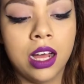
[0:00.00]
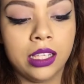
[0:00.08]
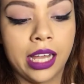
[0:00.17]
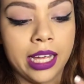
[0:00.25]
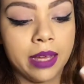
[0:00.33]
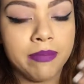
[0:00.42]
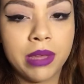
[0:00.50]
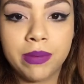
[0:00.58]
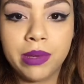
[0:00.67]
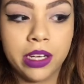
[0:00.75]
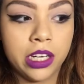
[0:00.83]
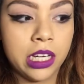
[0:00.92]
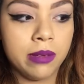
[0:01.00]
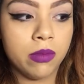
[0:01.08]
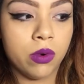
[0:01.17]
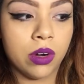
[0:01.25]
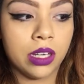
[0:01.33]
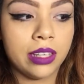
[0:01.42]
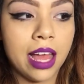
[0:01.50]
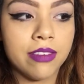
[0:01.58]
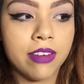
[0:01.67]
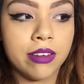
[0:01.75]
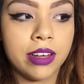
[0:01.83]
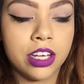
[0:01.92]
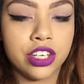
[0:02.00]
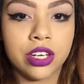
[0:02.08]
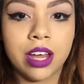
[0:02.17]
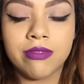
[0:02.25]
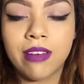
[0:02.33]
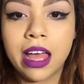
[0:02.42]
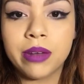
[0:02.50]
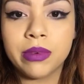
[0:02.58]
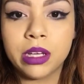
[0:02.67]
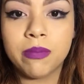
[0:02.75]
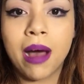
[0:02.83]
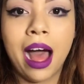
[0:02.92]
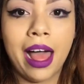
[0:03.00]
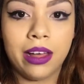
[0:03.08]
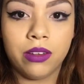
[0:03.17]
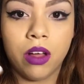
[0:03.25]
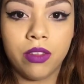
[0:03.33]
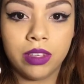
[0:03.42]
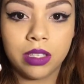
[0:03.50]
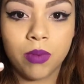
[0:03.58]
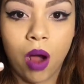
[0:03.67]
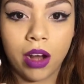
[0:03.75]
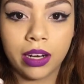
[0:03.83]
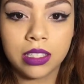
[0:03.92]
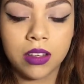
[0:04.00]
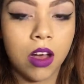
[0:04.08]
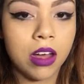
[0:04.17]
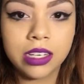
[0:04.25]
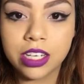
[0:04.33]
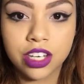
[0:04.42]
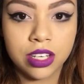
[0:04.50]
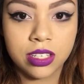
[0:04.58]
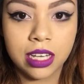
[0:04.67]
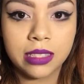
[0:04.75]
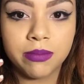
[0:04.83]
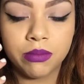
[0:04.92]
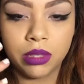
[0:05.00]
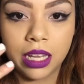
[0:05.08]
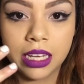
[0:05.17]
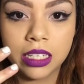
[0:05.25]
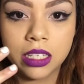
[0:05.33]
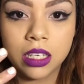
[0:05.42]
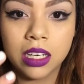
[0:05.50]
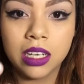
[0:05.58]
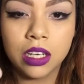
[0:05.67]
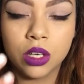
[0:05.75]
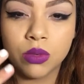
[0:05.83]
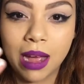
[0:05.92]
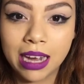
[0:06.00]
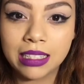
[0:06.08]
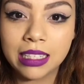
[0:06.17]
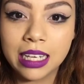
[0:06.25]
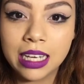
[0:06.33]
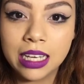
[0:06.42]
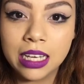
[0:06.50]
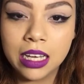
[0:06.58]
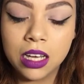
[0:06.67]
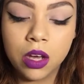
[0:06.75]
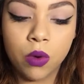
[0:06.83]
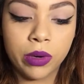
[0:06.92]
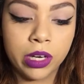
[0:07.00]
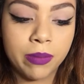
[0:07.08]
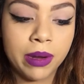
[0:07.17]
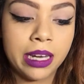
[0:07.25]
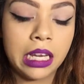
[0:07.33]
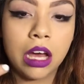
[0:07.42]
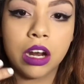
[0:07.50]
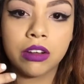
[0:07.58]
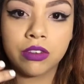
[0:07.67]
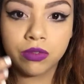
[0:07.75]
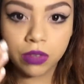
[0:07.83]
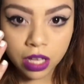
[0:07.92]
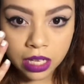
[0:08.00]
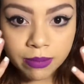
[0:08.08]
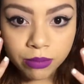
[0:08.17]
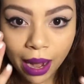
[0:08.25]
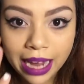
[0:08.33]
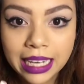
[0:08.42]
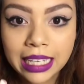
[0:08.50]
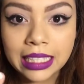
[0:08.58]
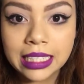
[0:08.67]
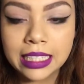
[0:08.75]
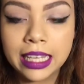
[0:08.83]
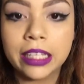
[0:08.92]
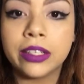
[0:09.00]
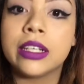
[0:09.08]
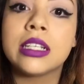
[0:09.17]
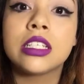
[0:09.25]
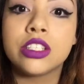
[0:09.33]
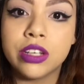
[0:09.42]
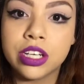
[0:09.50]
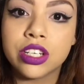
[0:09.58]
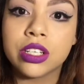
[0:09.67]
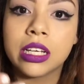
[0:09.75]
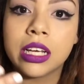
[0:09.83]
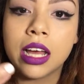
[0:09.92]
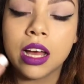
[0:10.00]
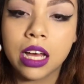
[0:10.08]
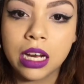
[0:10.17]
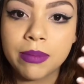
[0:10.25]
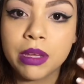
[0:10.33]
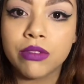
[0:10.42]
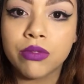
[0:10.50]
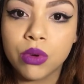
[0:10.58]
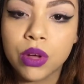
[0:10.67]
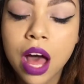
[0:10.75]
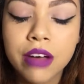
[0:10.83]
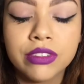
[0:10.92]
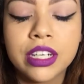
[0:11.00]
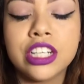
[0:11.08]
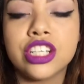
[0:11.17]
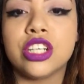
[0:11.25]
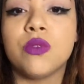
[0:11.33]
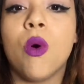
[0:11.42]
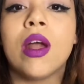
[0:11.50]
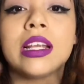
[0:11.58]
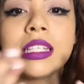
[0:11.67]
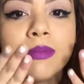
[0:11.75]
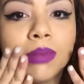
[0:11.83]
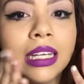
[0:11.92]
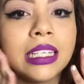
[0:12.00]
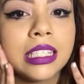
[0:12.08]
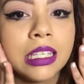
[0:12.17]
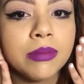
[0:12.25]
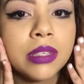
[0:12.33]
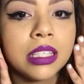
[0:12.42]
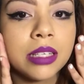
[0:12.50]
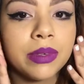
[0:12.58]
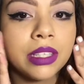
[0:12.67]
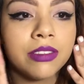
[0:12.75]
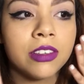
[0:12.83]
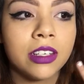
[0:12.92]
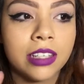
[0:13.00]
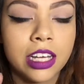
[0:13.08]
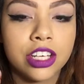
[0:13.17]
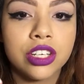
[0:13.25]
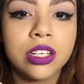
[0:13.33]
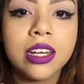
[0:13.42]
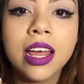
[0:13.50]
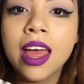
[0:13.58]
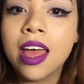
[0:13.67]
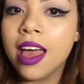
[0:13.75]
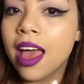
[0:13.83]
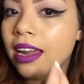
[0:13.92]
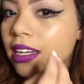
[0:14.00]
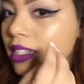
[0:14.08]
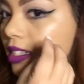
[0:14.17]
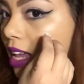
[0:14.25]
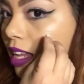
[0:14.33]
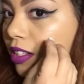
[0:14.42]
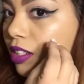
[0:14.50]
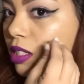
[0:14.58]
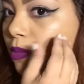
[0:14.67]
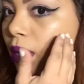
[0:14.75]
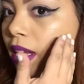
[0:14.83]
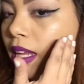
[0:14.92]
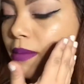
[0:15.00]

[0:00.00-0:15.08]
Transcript: like a BB cream or a light foundation, I find when you pile all these products on, it just doesn't blend correctly. When you're putting on a brightening concealer, it's traditionally going to be a full coverage and you want it to blend seamlessly with the foundation, and instead you're just putting